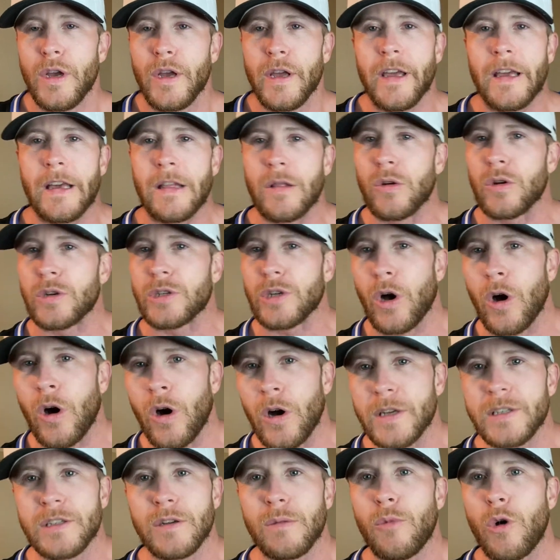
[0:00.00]
It looks
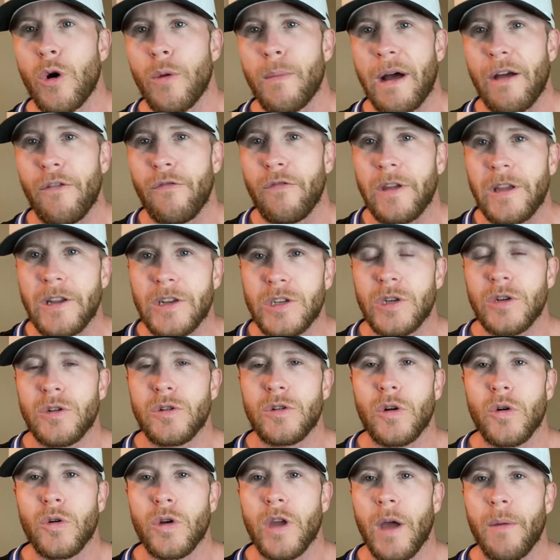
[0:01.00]
awesome on my V2,
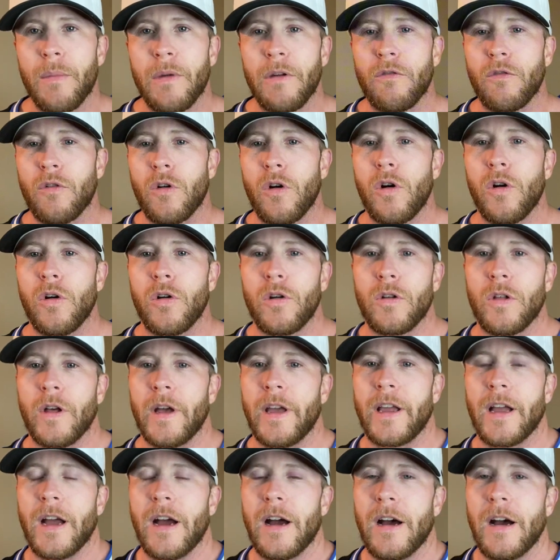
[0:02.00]
don't get me wrong.
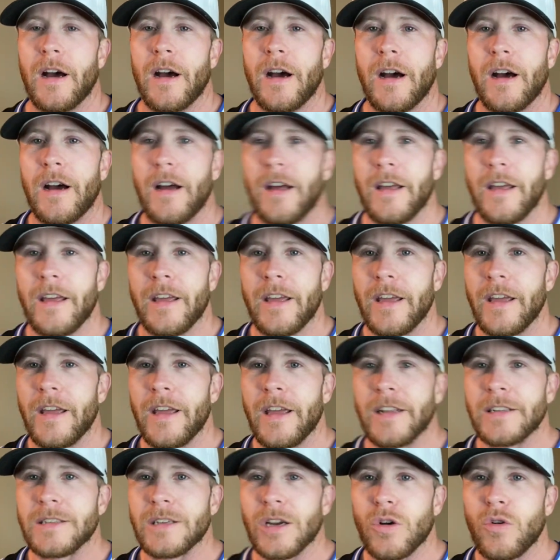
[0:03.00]
Like,
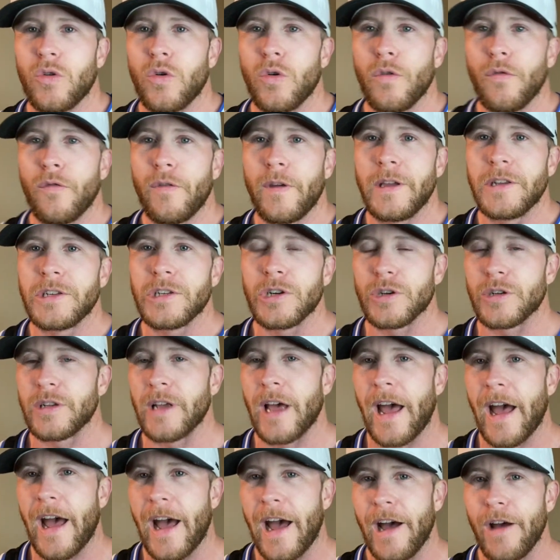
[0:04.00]
it's a cool feature to
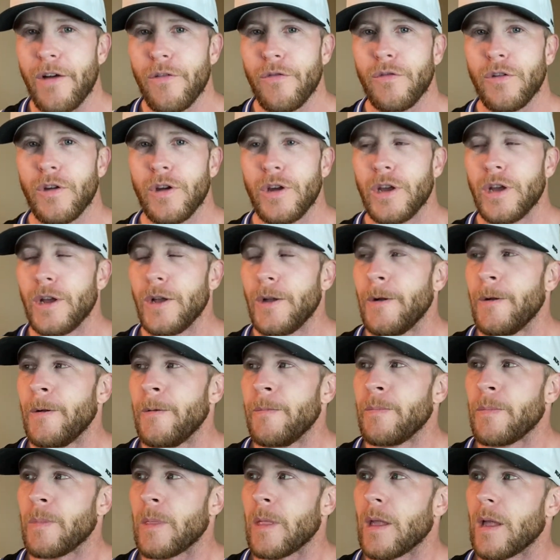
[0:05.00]
have.
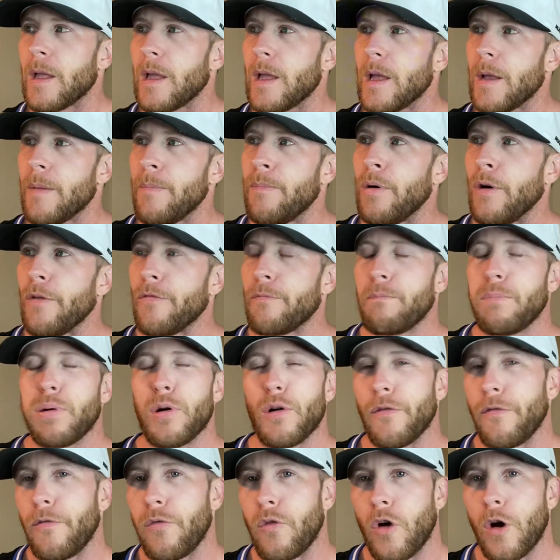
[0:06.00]
But
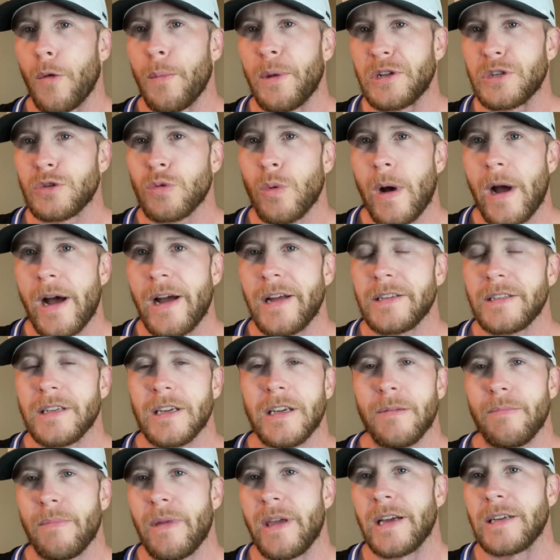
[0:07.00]
performance-wise,
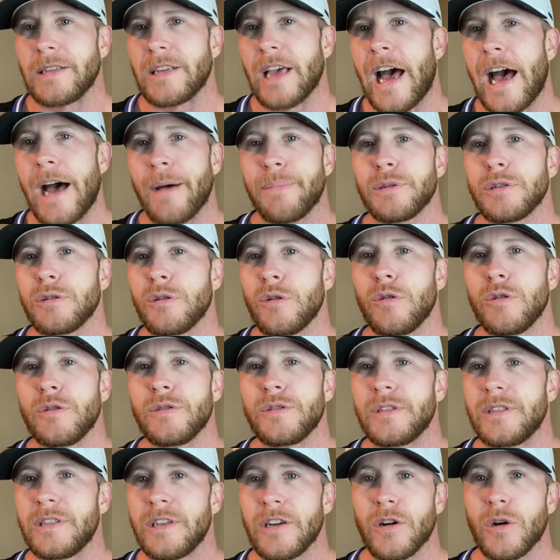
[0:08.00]
it makes absolute
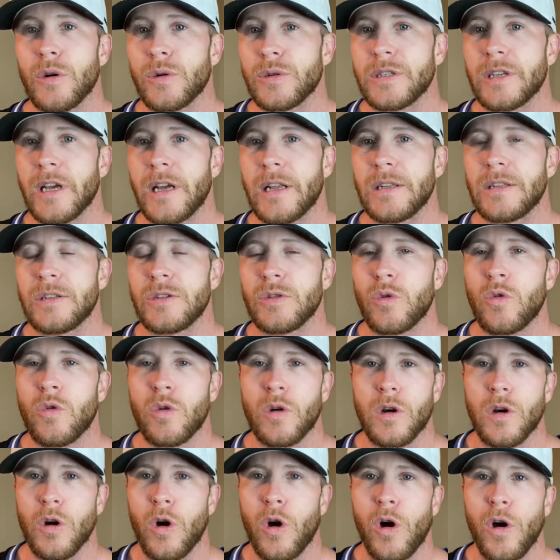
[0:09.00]
zero sense,
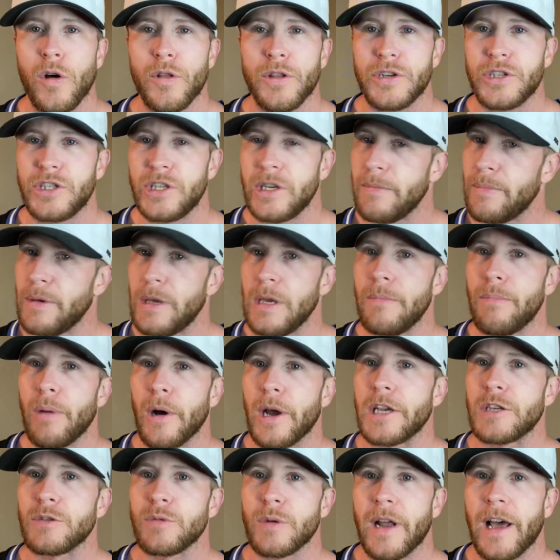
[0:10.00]
or all the GP
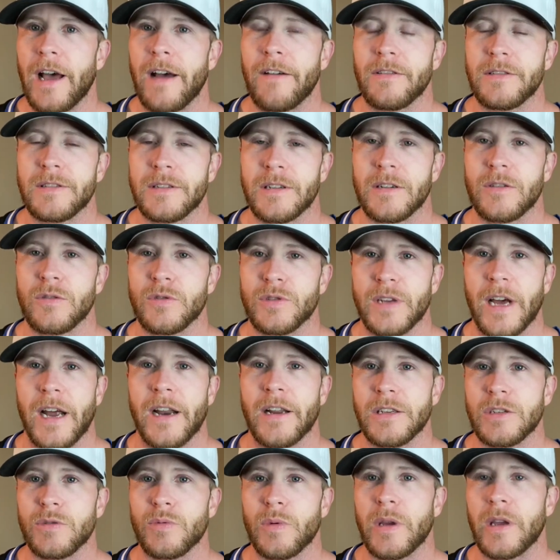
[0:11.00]
bikes would have a
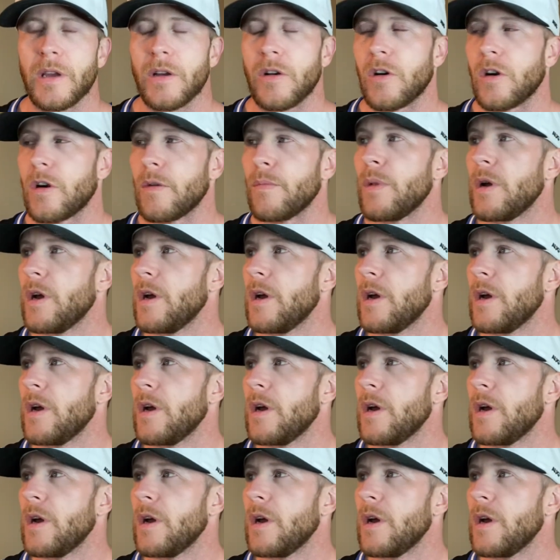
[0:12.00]
single-sided swinging arm.